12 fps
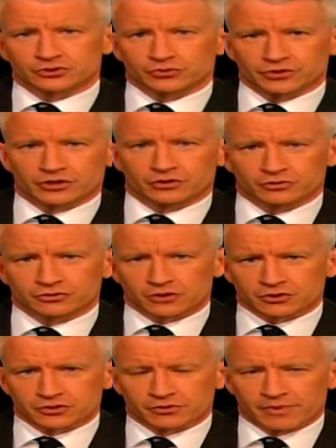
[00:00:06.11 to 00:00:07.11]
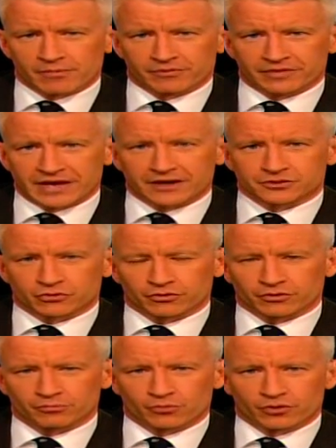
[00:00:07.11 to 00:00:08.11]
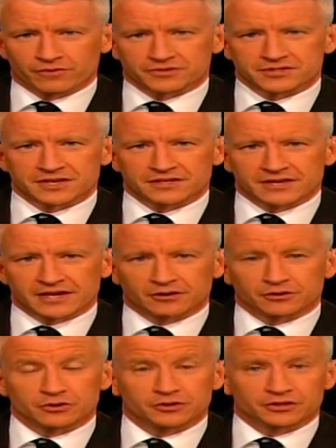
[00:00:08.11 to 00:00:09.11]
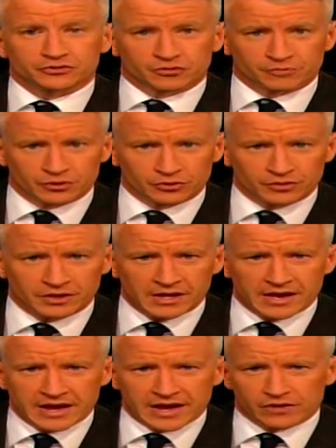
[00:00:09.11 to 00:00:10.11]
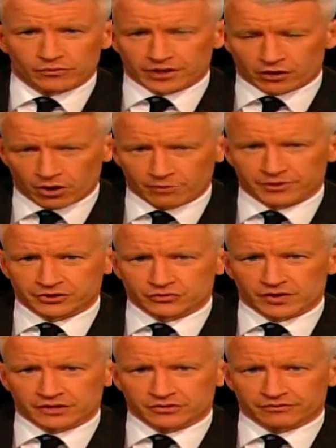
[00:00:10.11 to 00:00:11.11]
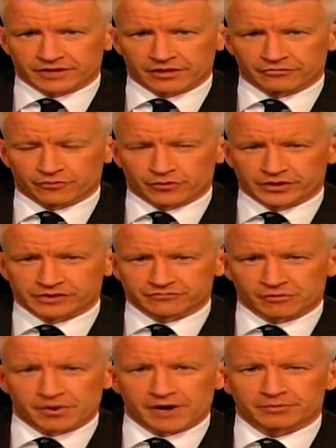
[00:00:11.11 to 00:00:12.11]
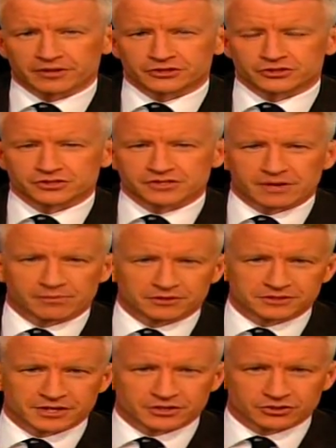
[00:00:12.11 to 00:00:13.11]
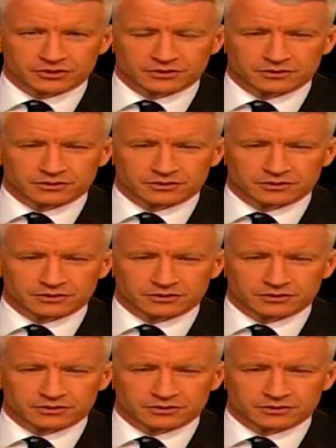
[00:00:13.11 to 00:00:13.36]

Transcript: Jr., who is also a member of the editorial board of the San Diego Union Tribune, and Rick Altman, director of Californians for Population Stabilization.